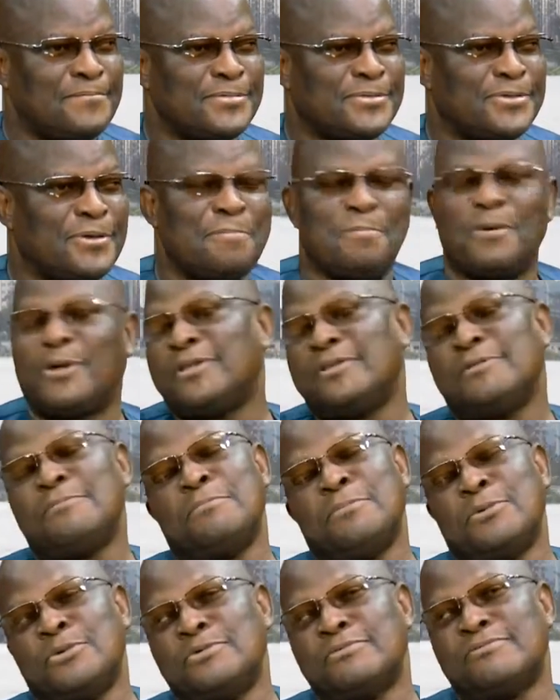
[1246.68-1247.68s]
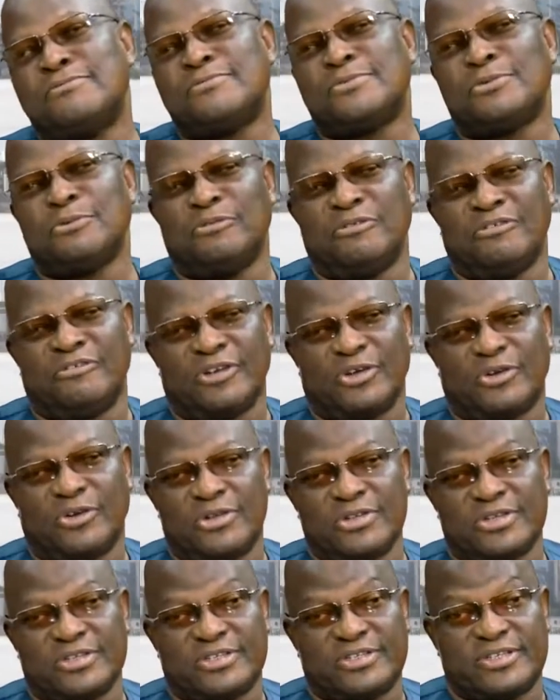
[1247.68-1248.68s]
somebody moved with a
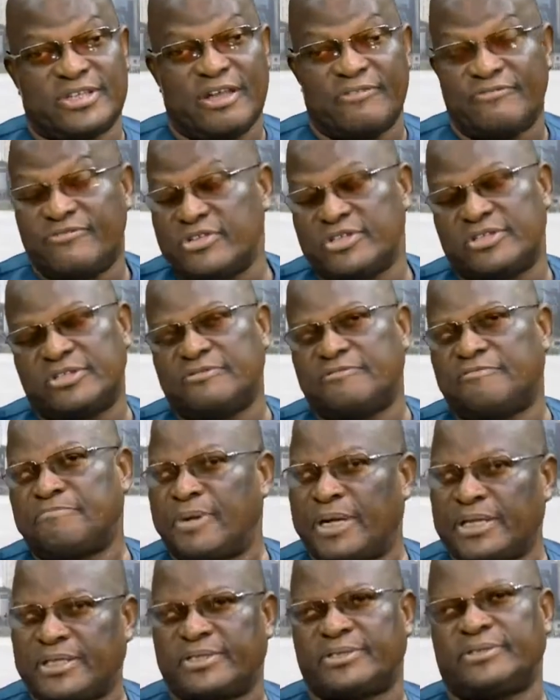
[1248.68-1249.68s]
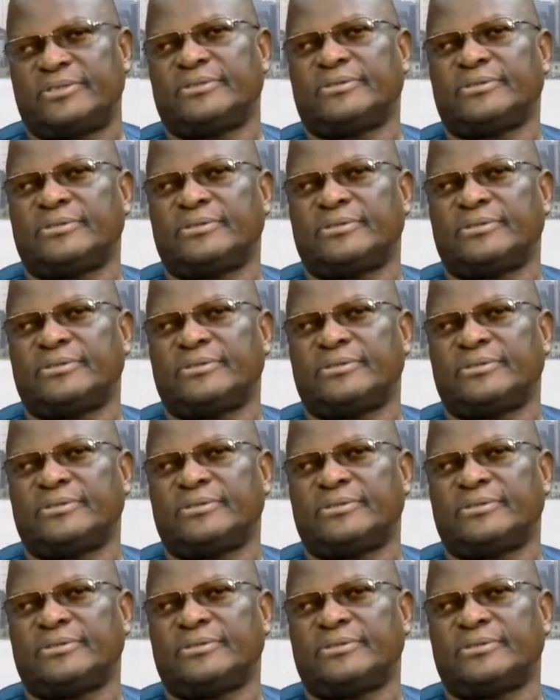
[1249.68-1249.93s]
conservative party